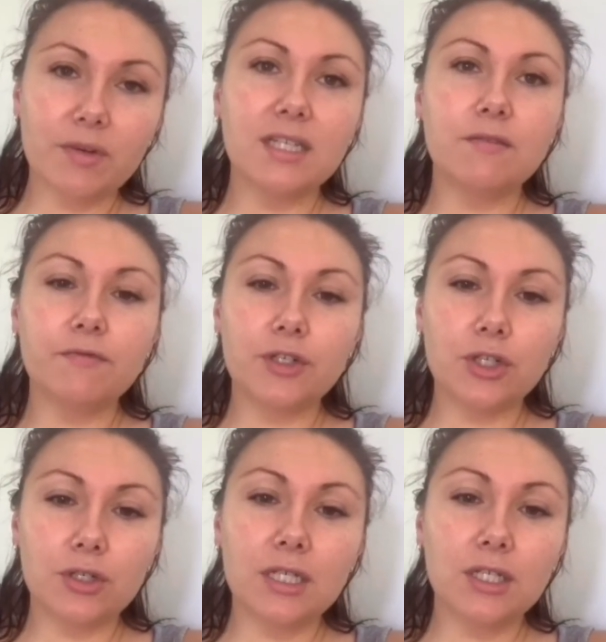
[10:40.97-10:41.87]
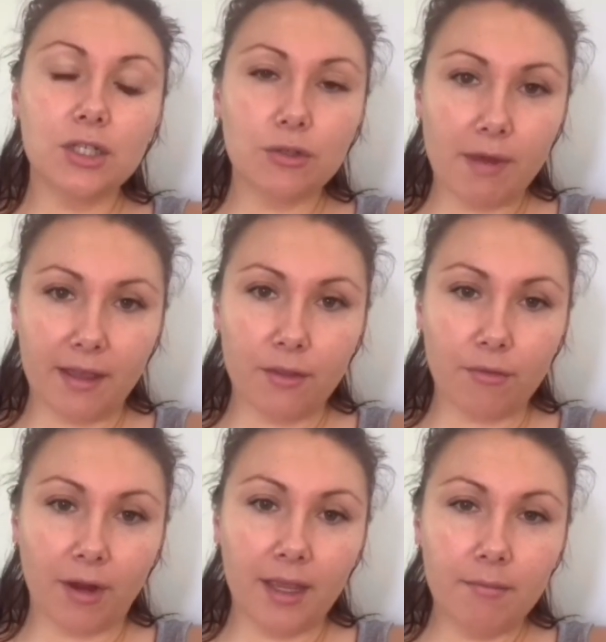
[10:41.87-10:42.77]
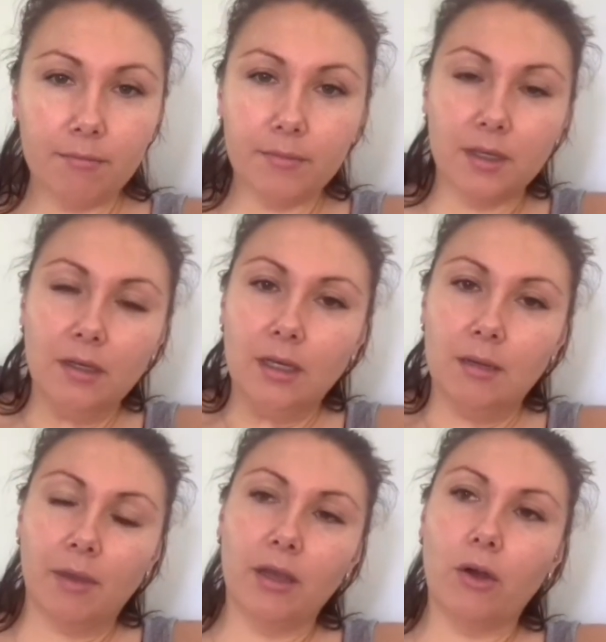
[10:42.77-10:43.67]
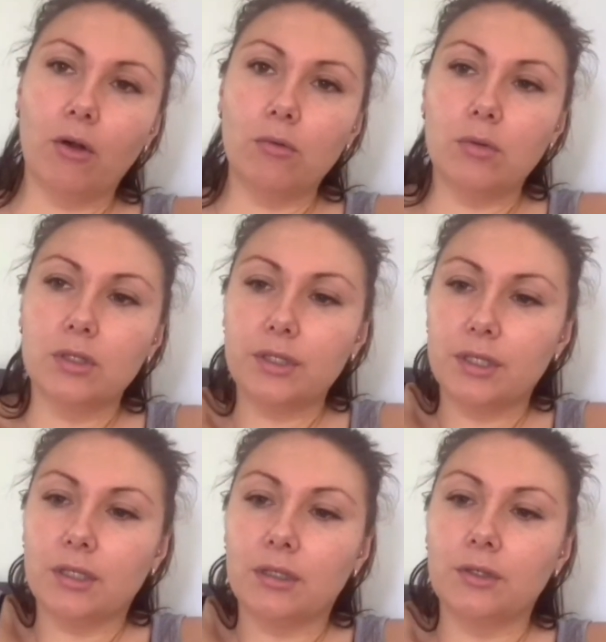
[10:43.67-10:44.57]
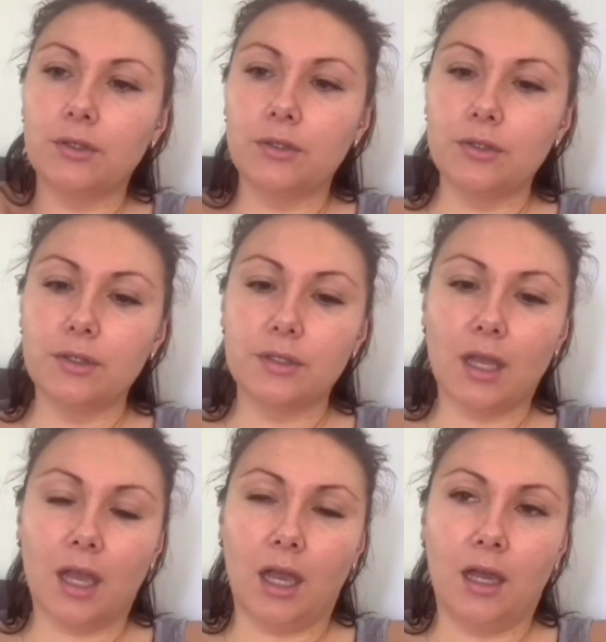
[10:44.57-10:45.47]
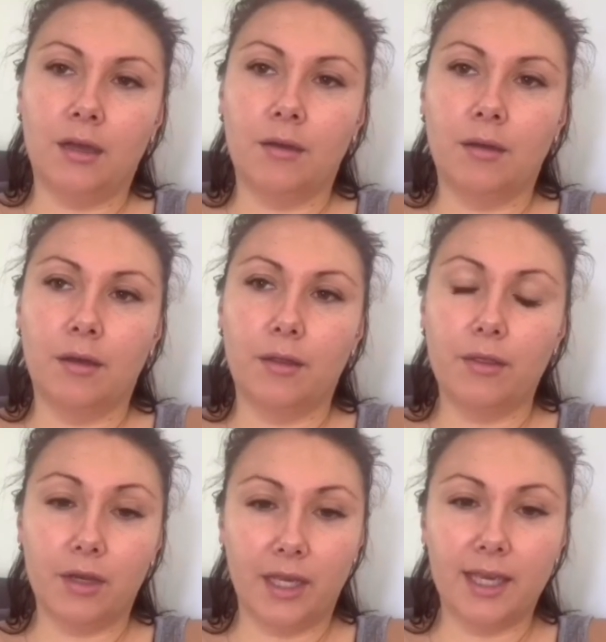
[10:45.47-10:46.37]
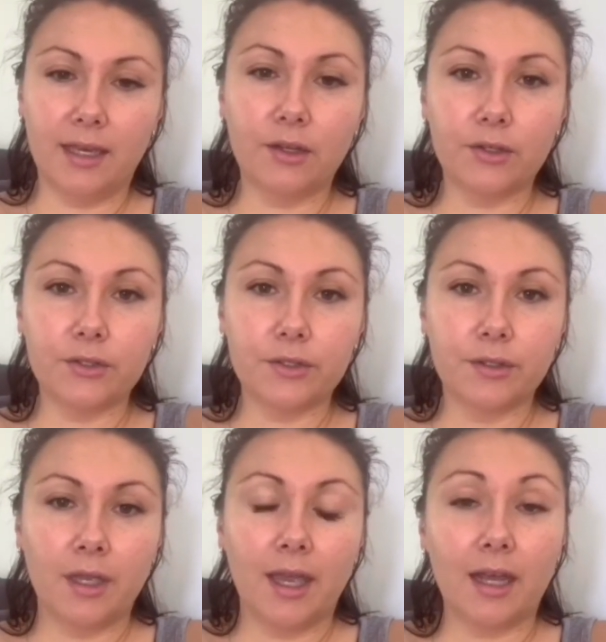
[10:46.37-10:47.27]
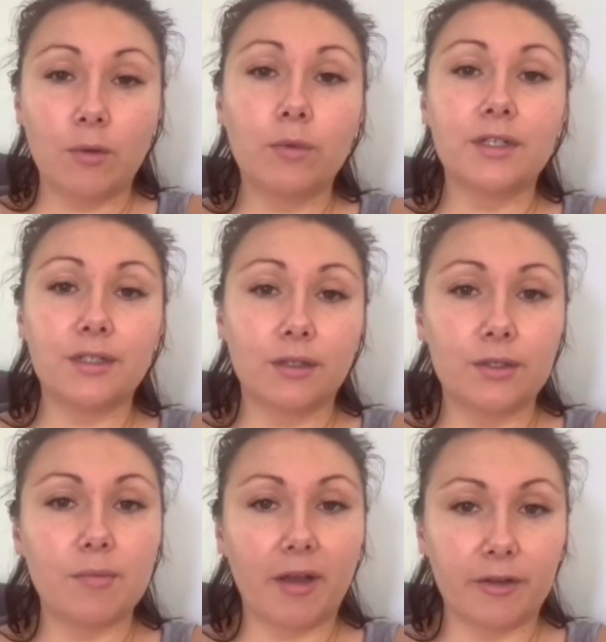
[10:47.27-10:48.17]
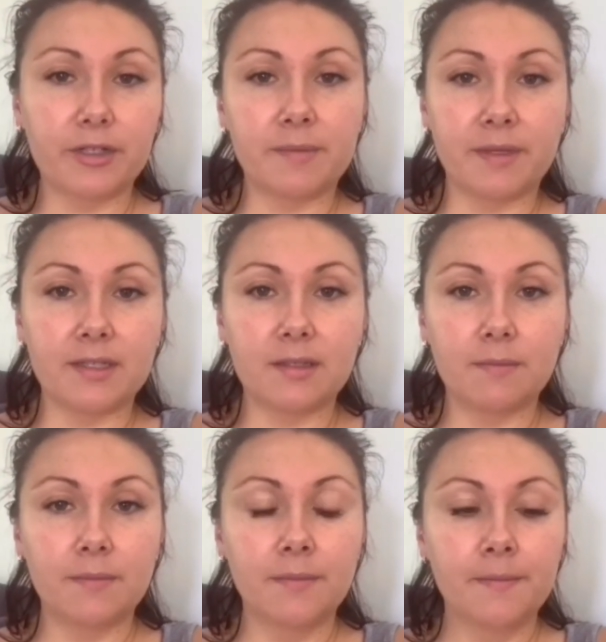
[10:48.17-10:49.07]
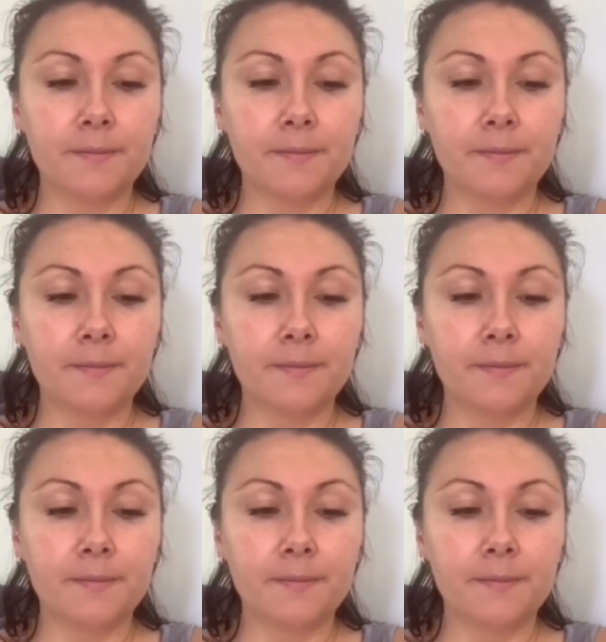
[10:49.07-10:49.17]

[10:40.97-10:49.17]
The reason for choosing to do round 3, my goal was to lose 30 kilos, and I wanted to lose it by Christmas.